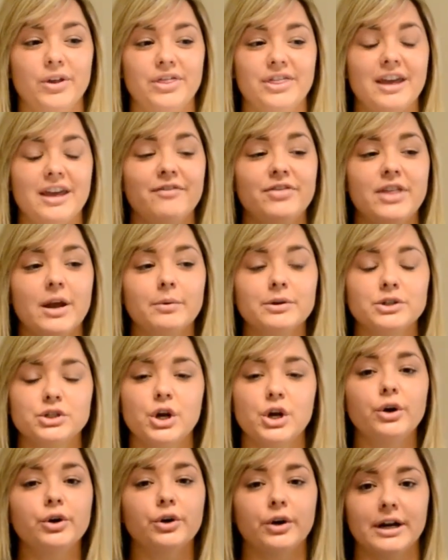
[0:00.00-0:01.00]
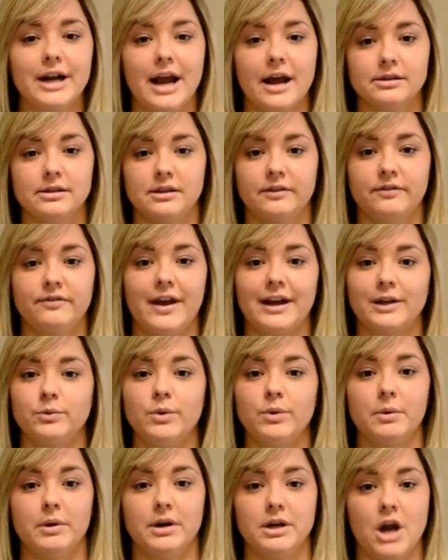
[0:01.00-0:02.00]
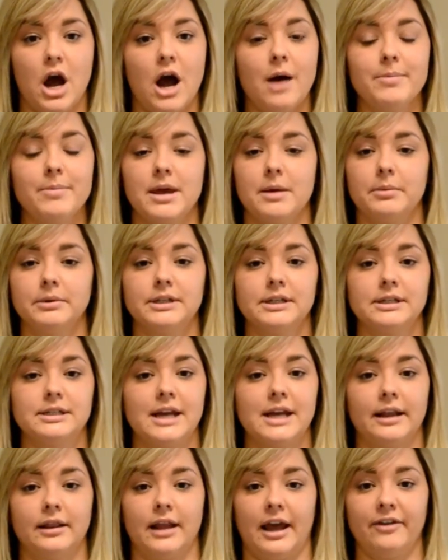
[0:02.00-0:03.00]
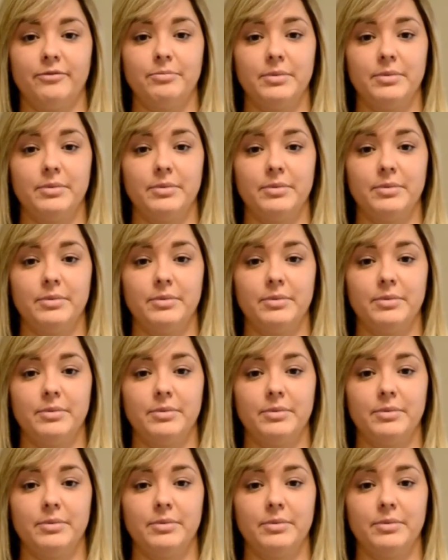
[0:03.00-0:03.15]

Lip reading: If there was no greenhouse effect, we would not be able to stay in life